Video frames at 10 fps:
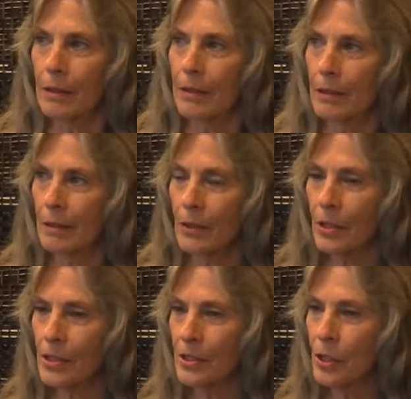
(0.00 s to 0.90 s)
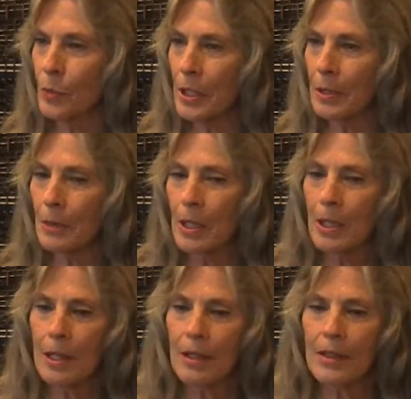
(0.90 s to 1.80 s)
you can still be
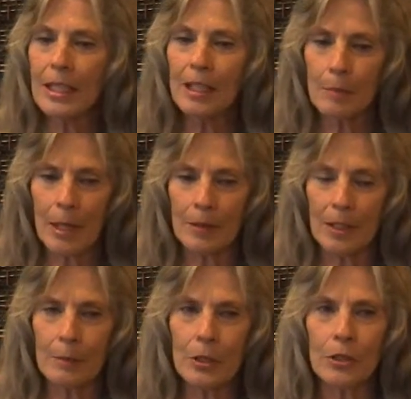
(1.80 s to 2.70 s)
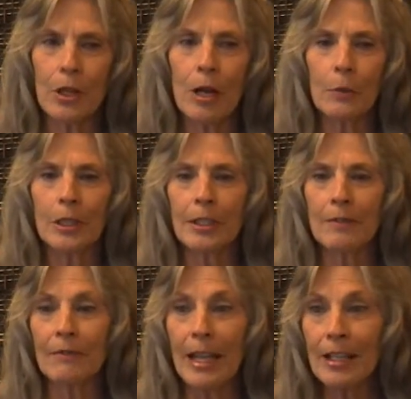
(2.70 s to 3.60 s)
thinking about them and you're not really
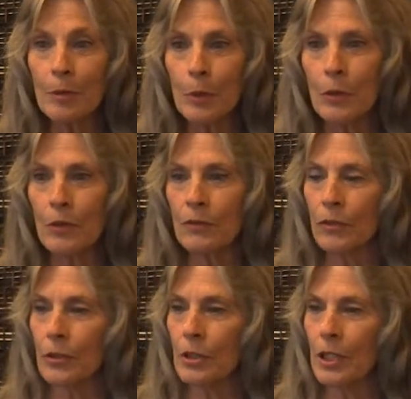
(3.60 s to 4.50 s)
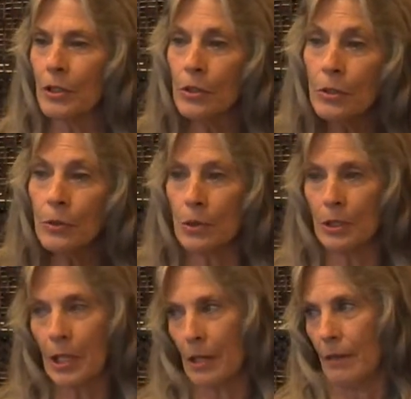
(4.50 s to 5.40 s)
available for a new
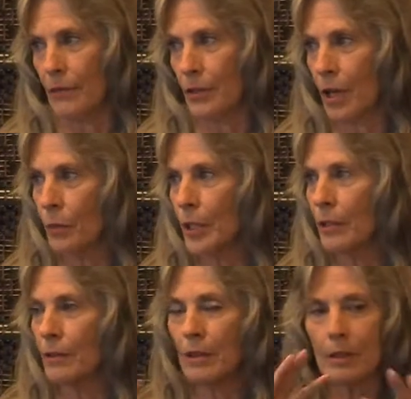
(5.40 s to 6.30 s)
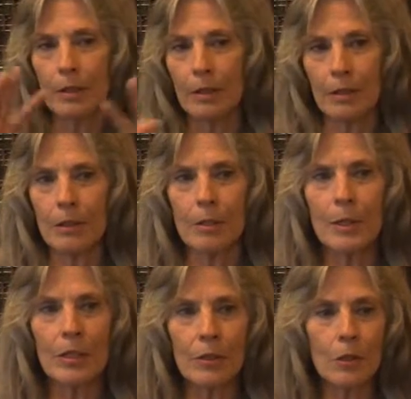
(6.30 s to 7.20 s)
love. You're not ready, you know what I
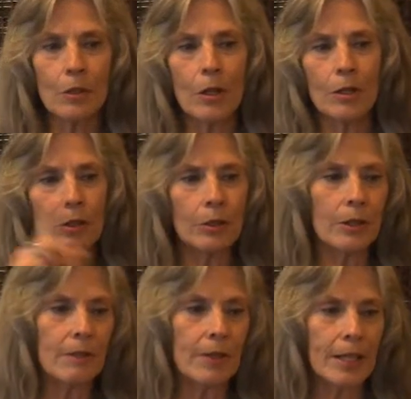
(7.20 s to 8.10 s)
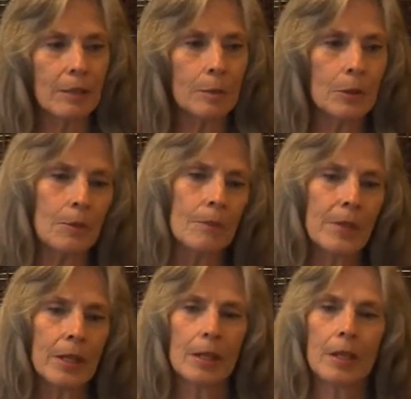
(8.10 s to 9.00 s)
mean? You're no longer available
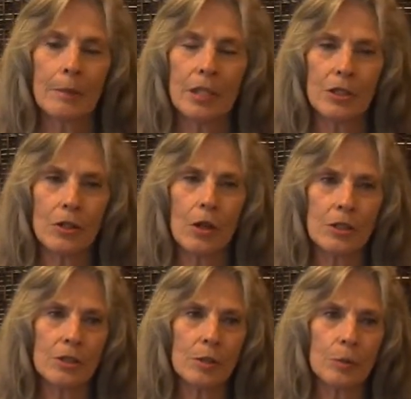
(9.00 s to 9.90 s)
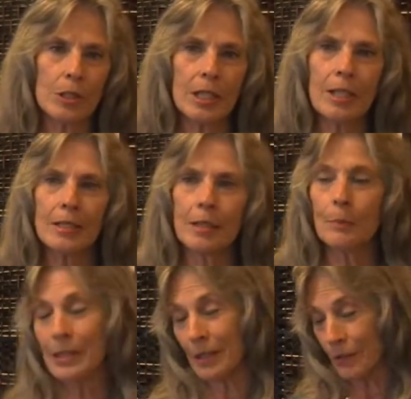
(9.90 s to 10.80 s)
because your heart's still protected.
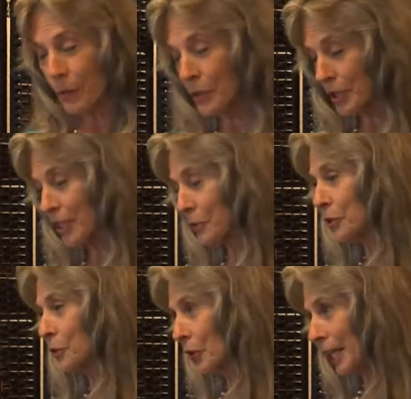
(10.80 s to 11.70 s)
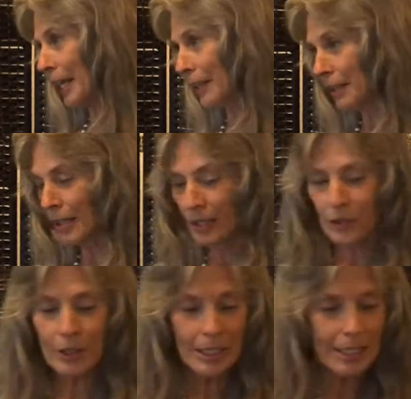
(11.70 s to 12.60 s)
But then, of course, guess what you'll get?
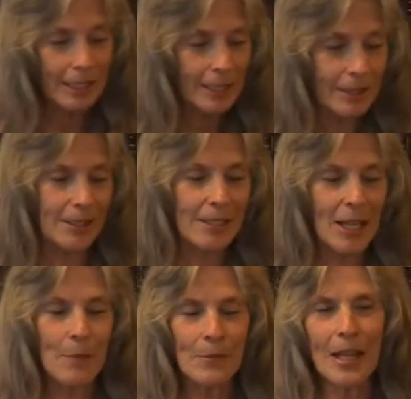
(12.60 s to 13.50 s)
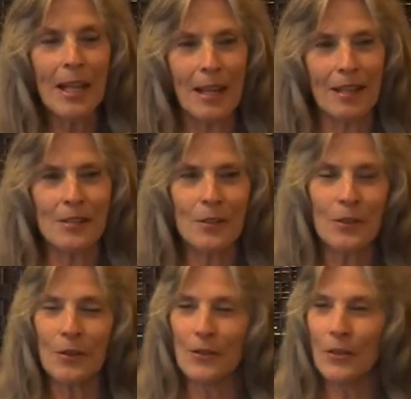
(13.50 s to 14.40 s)
You're going to get the same thing.
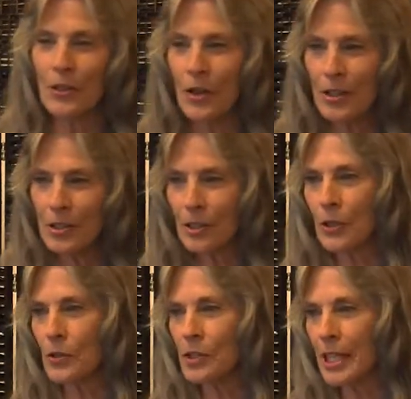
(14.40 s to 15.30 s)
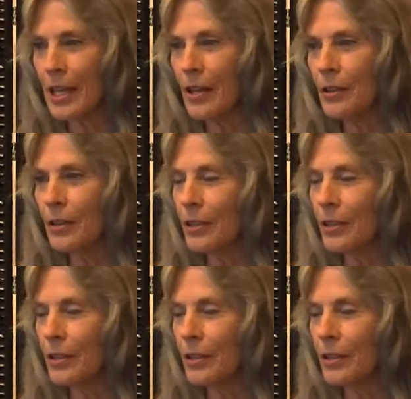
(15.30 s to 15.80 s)
So if your heart's closed down and